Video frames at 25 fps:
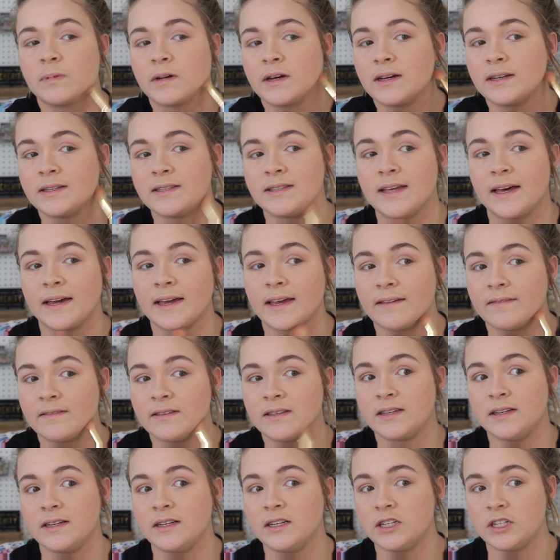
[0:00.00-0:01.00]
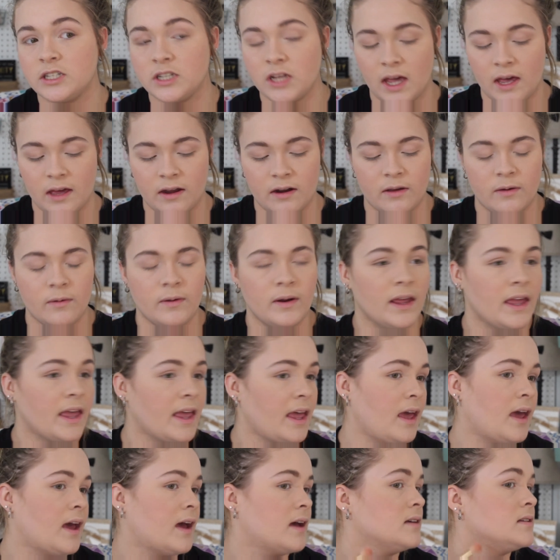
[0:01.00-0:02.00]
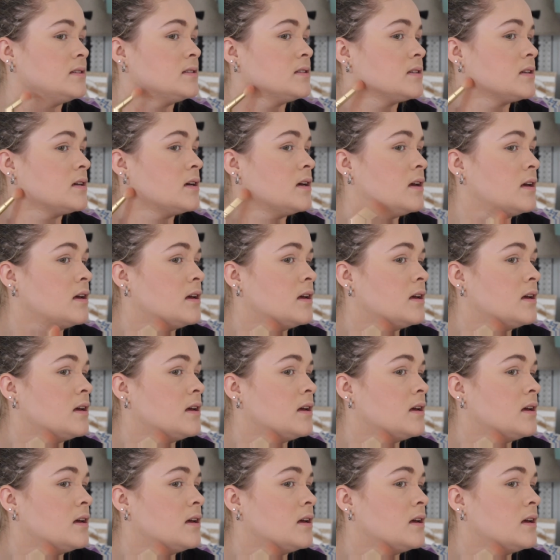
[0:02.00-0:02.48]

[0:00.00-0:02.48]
because that gives it a shadow and a cast.